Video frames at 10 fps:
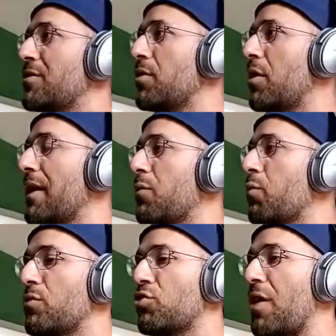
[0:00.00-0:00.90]
I can't wait
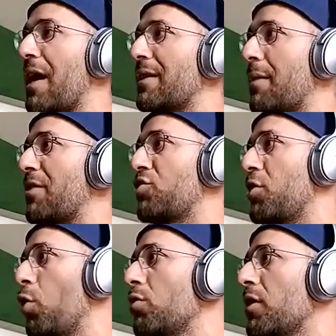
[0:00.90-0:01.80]
to try it. I'm actually
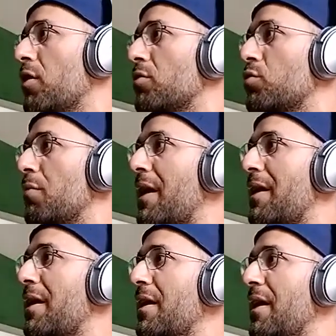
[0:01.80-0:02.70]
holding on to
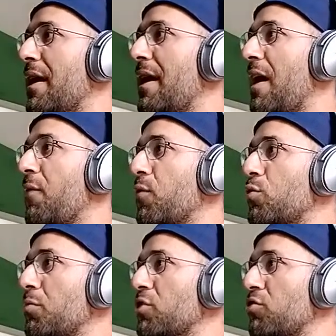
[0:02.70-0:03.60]
buy an iPhone
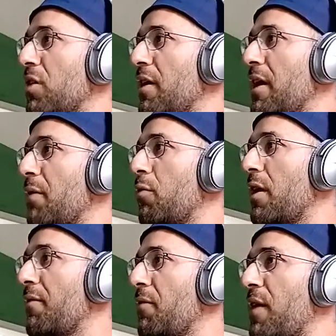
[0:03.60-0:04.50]
to make sure I will
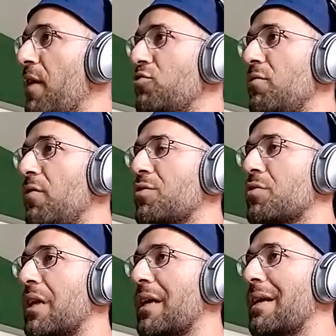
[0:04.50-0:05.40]
have a 5G device. So it's